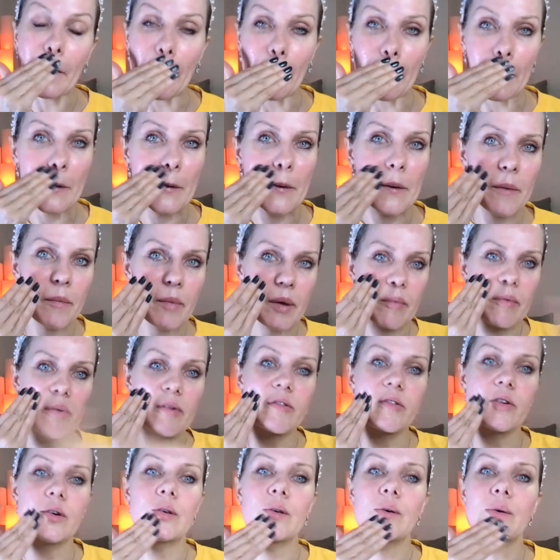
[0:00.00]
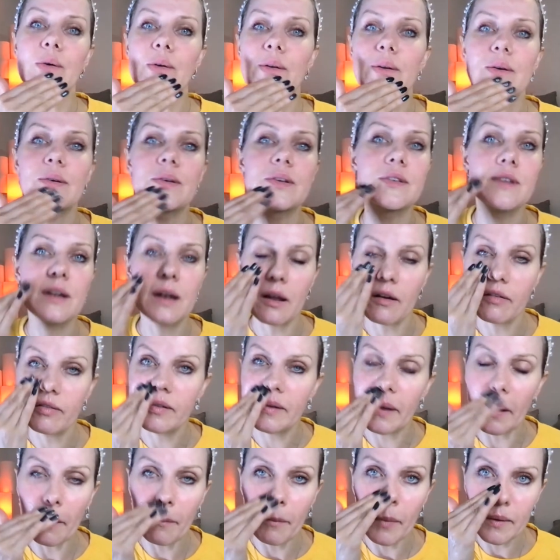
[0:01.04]
I don't know, maybe for you it looks left
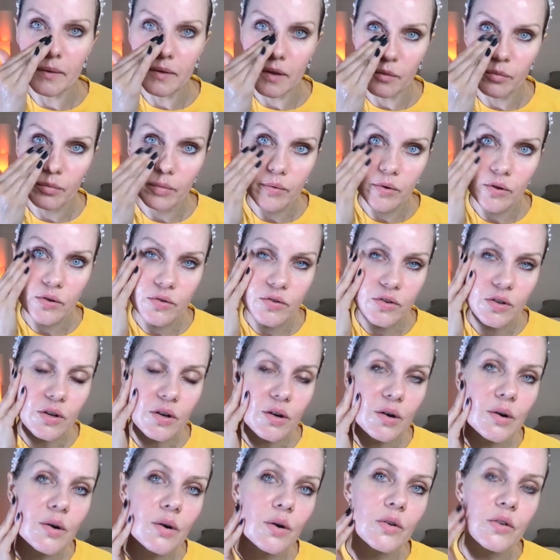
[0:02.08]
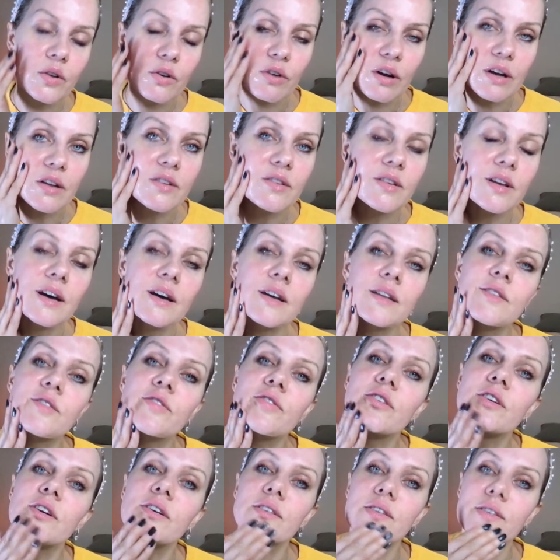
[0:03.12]
side, but I'm using on the right side
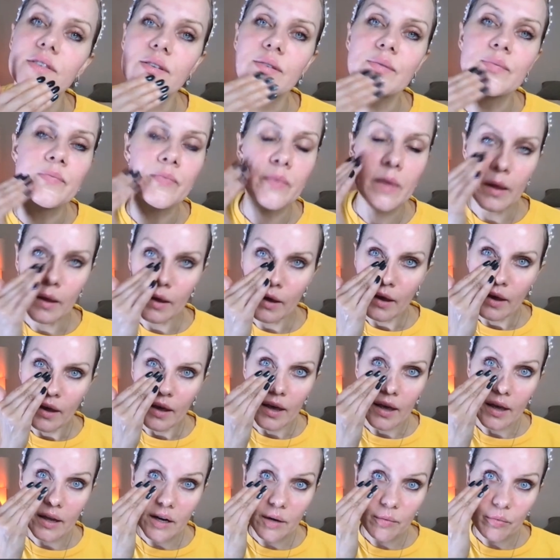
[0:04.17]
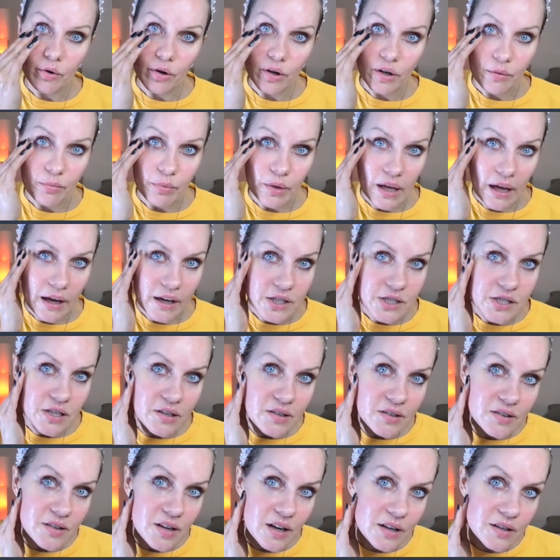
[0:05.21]
first. And I'm gonna be actually
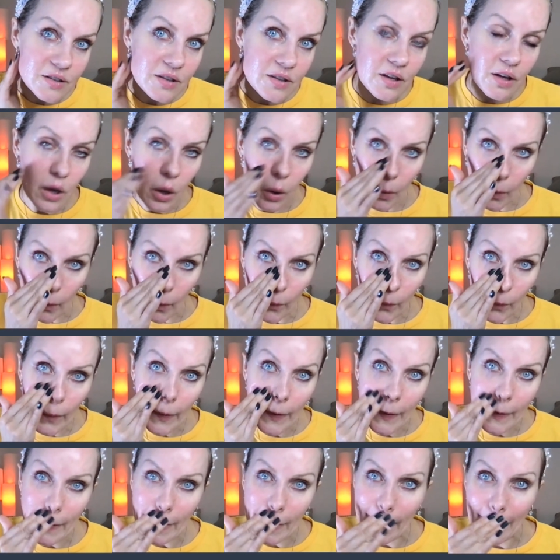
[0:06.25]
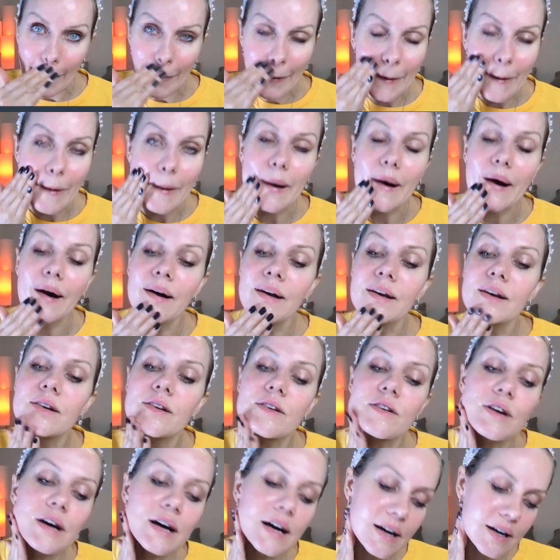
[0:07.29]
starting with
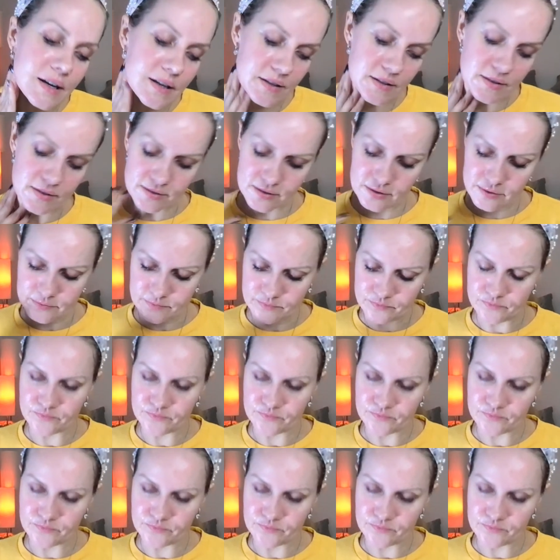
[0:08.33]
under eyes.